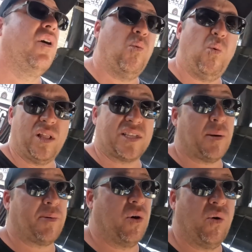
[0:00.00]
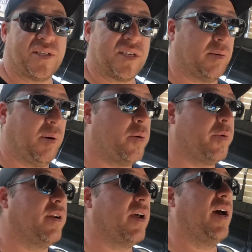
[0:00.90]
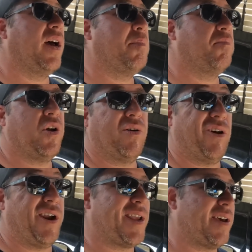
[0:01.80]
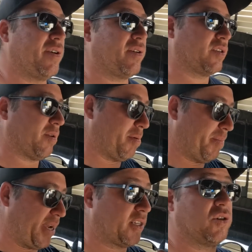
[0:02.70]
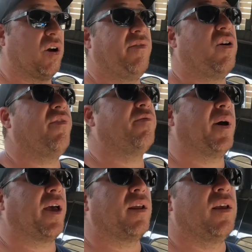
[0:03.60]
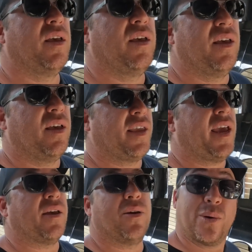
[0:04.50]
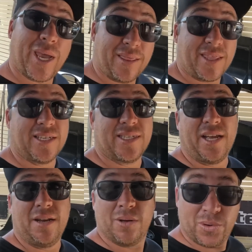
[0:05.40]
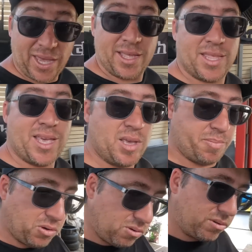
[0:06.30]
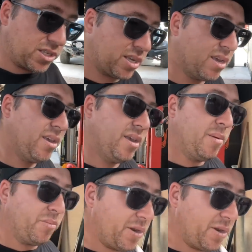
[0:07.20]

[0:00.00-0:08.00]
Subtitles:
while it's up on the hoist at the moment. Not right now though, because I'm about to drive off. But yeah, we're getting things done. We're getting there. Pool's pretty